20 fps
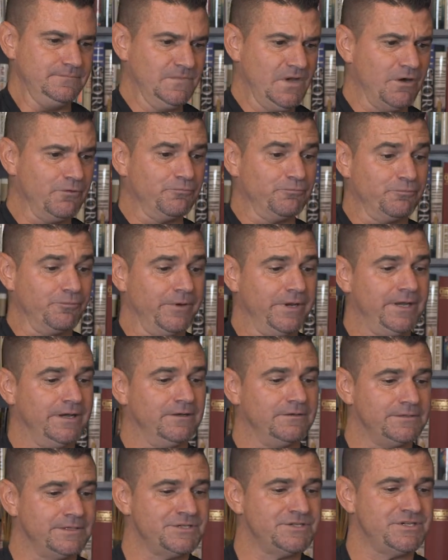a
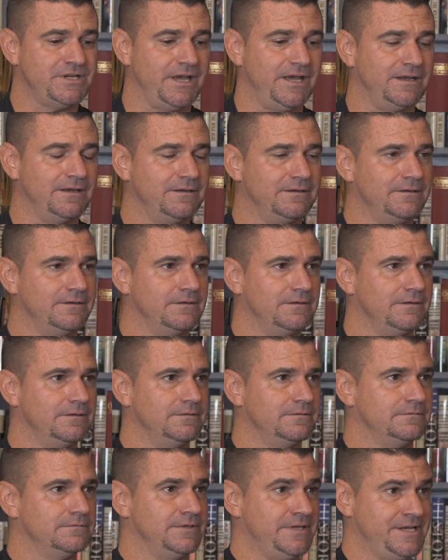real, legit
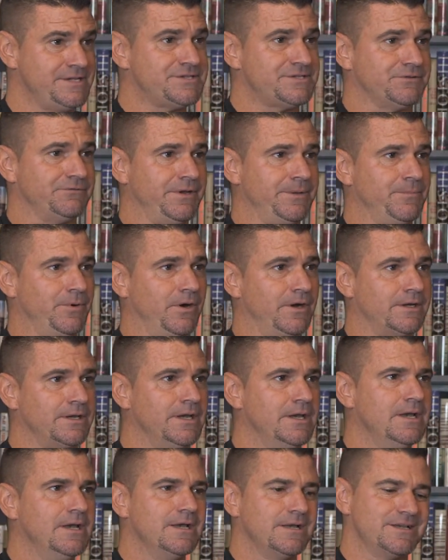history book.
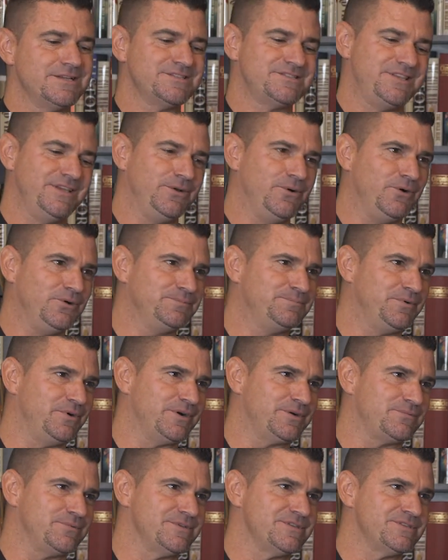Because the old
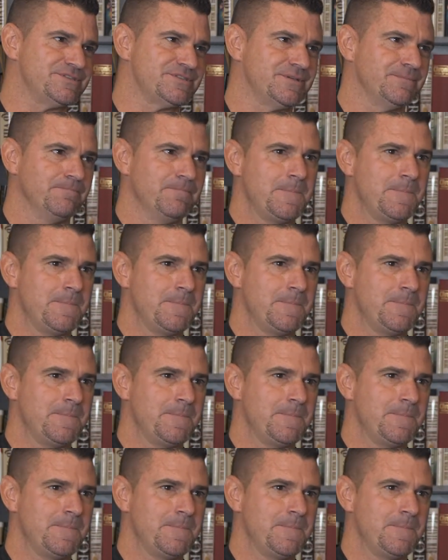book was,